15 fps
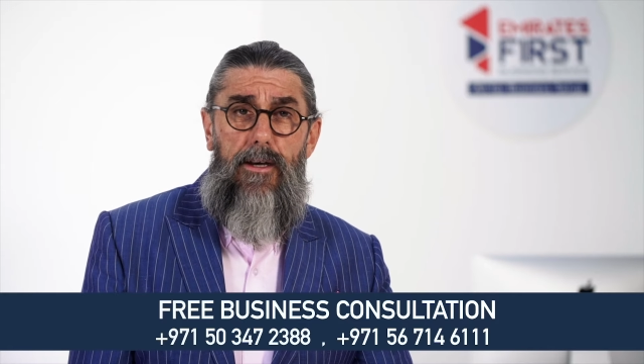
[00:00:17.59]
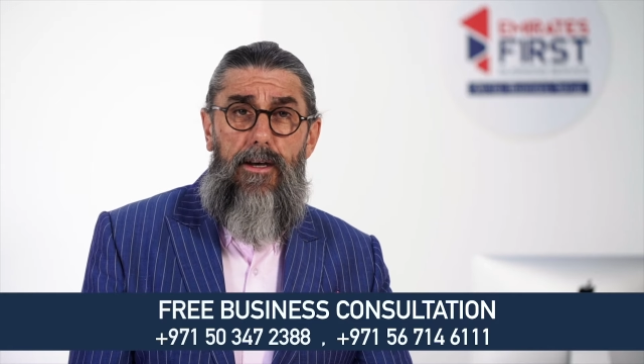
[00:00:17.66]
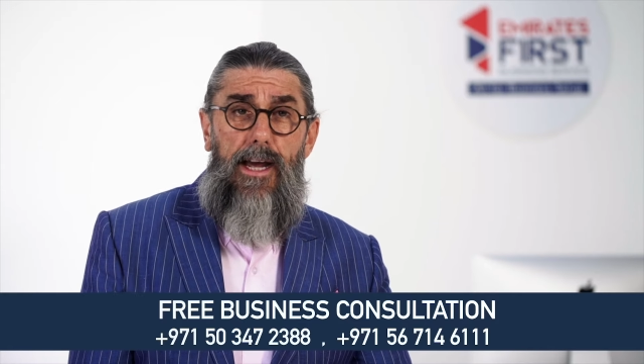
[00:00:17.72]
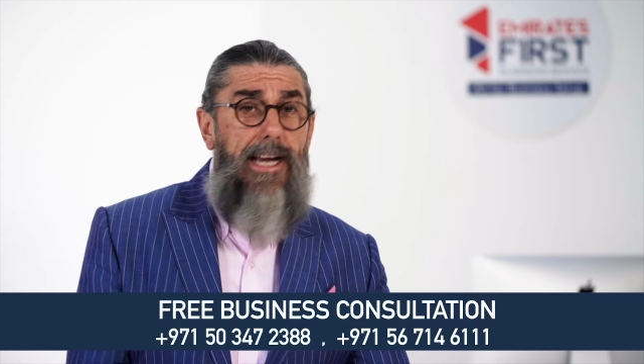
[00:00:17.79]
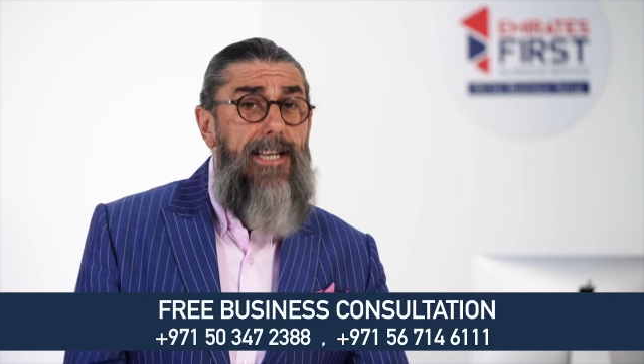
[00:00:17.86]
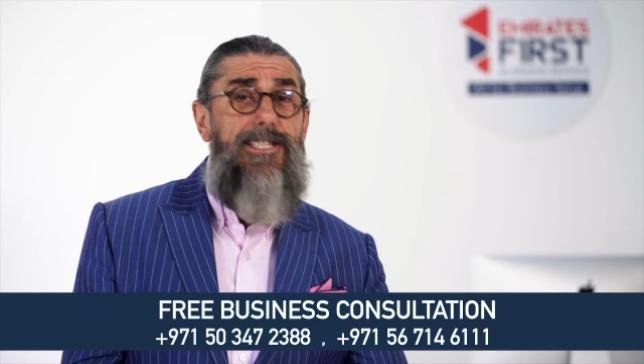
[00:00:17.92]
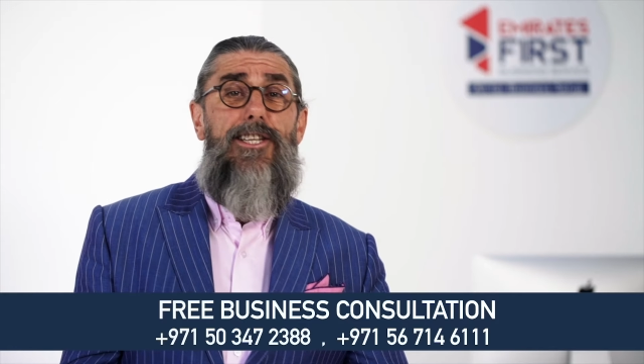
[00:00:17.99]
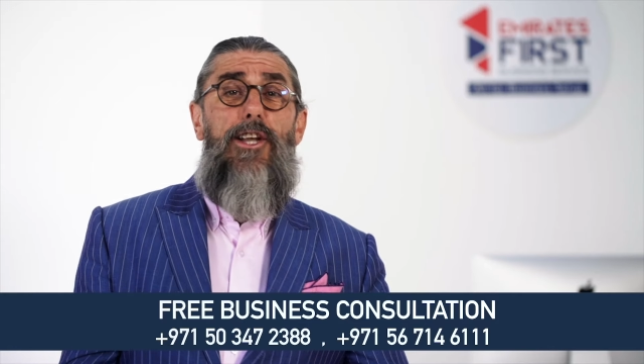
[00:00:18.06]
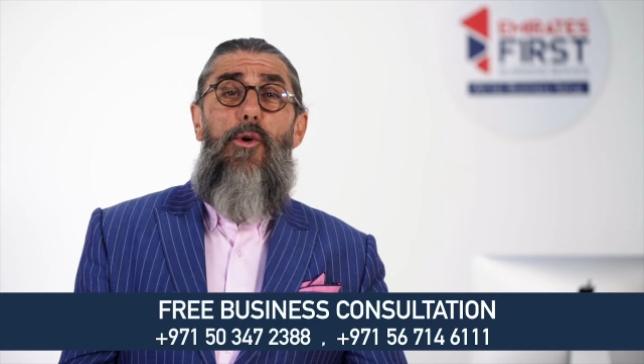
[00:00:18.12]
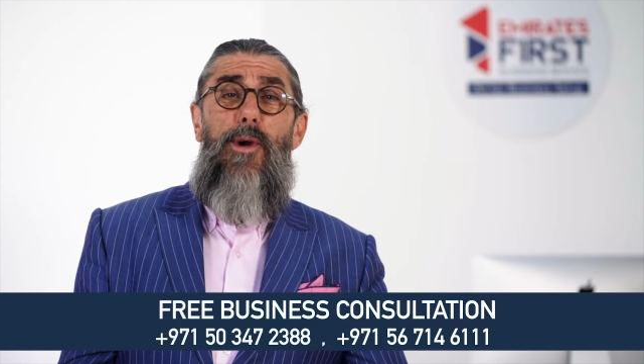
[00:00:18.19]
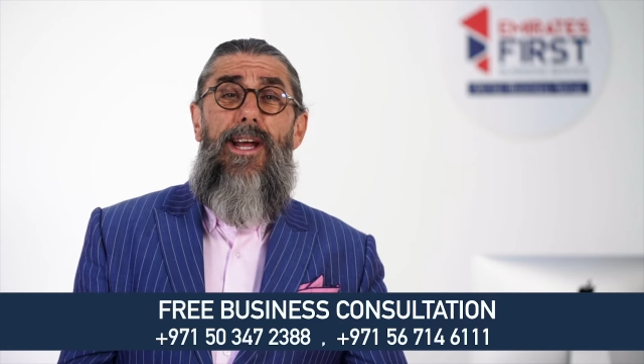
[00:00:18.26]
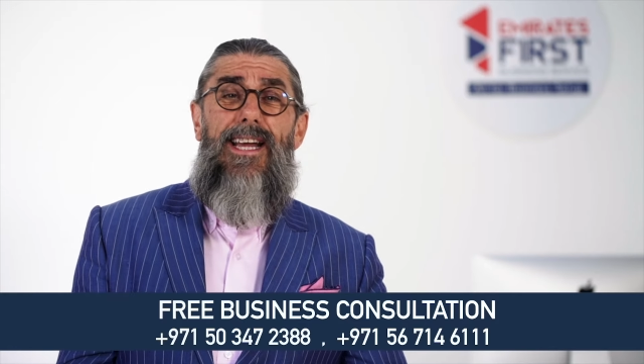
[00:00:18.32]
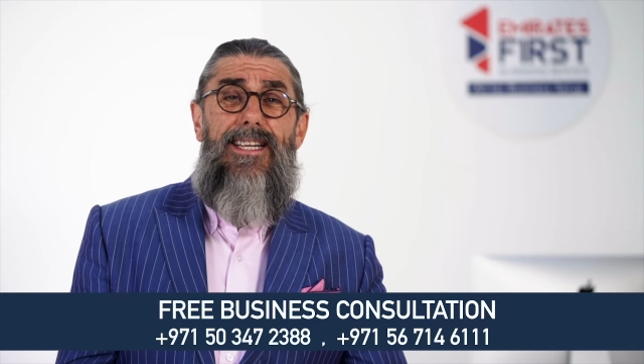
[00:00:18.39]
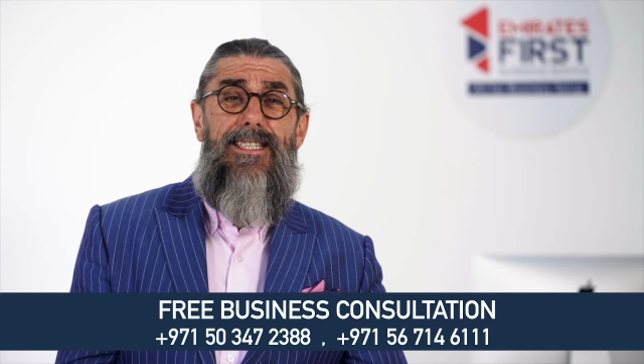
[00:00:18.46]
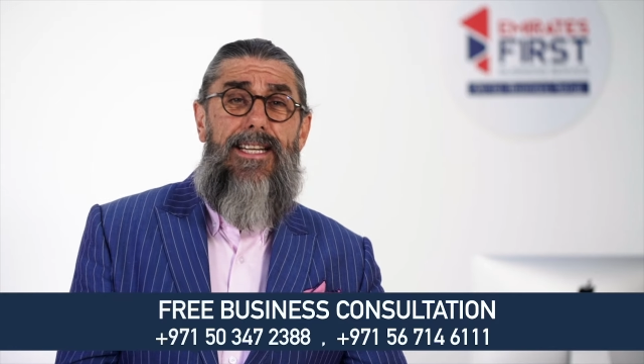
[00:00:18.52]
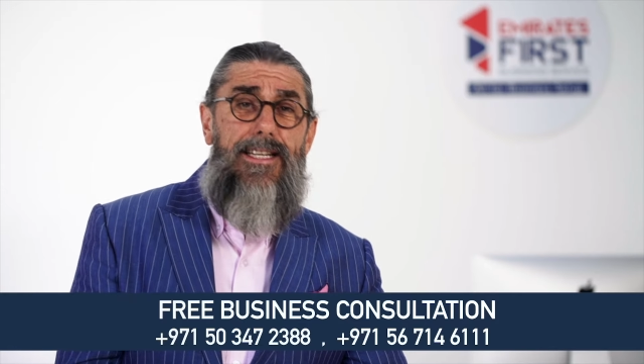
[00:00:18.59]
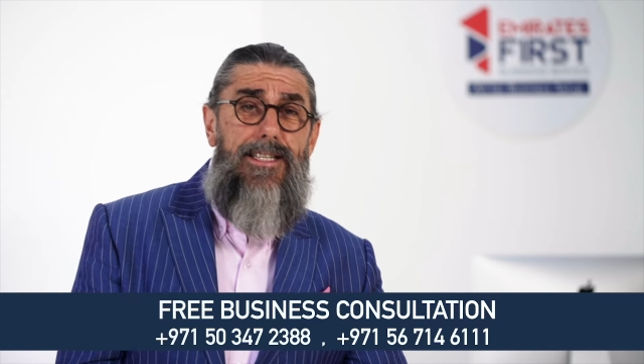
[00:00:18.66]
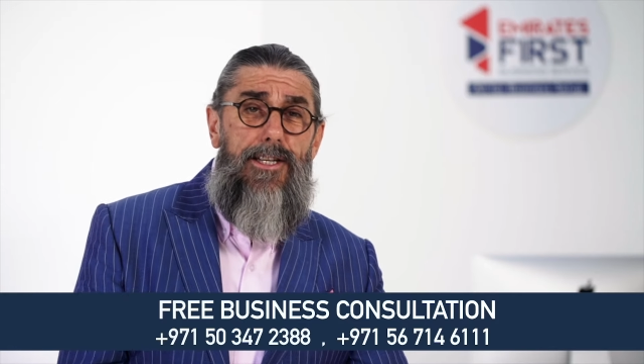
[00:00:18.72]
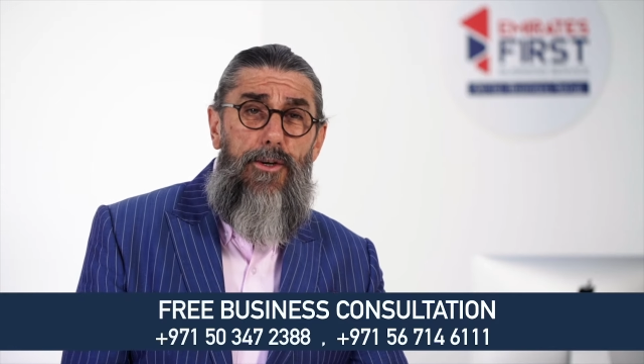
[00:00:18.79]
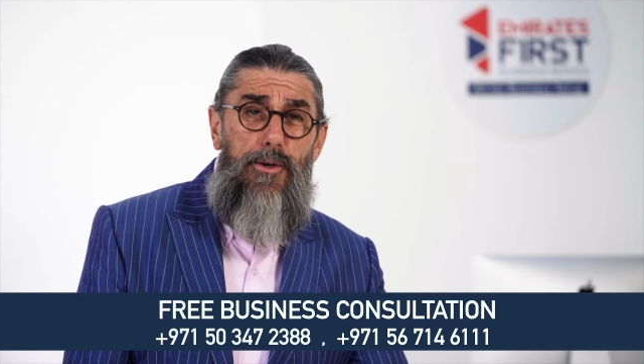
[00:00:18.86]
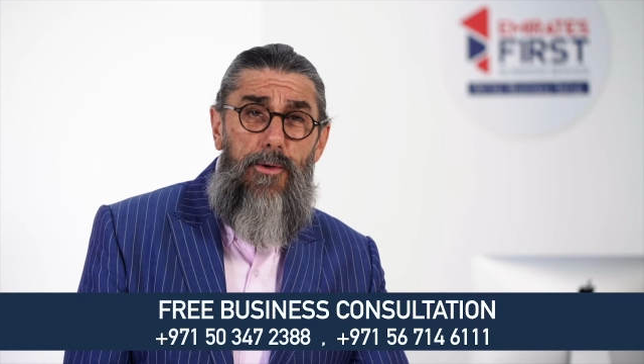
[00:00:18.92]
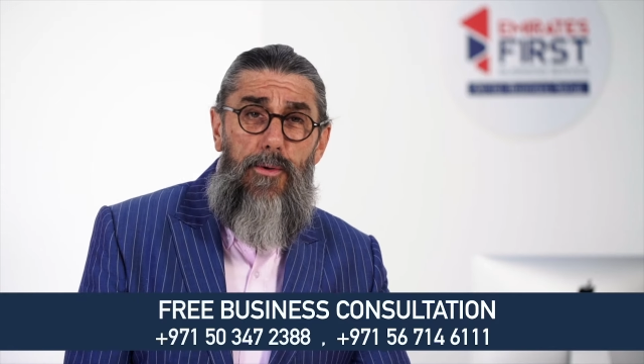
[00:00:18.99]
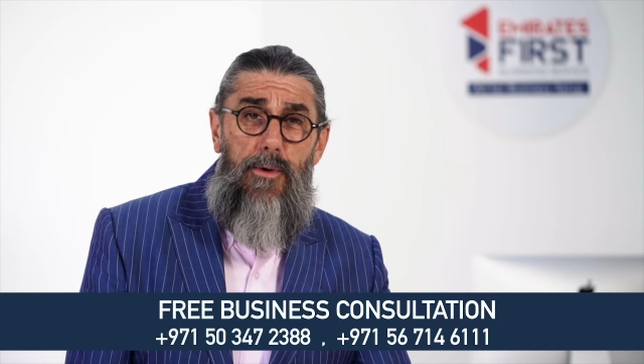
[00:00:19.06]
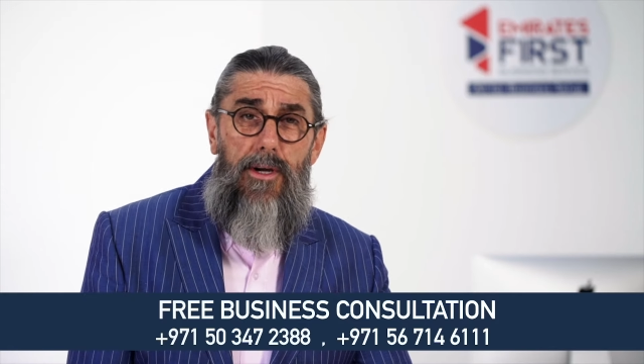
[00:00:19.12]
It's so easy too.